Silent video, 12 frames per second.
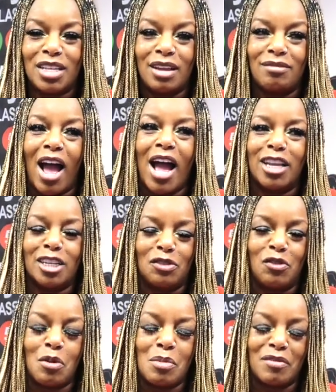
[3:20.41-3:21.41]
the
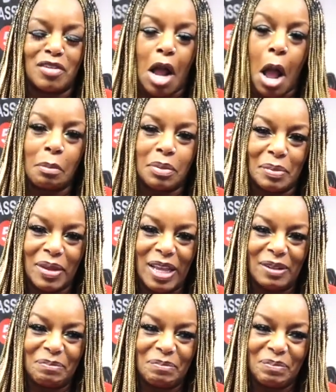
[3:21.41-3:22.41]
highest form of a compliment.